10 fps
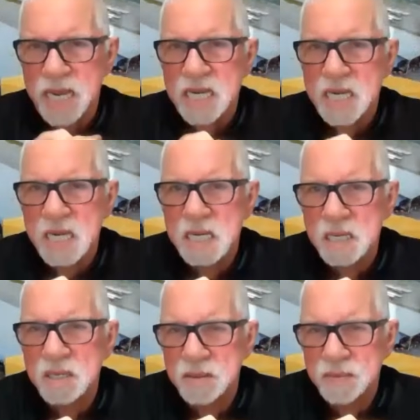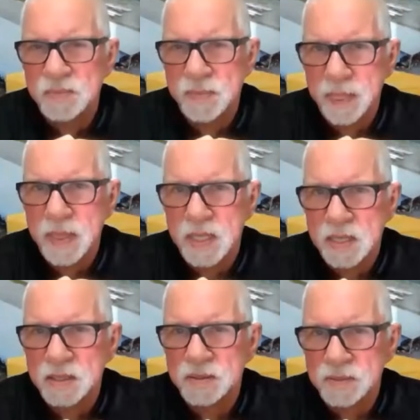it's separate,
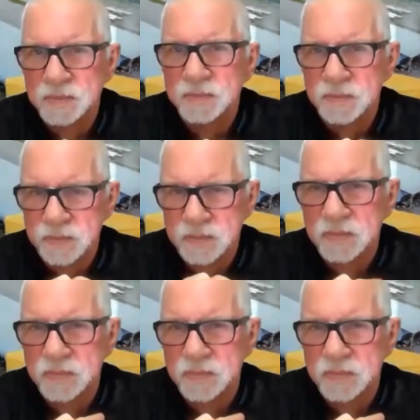and it's not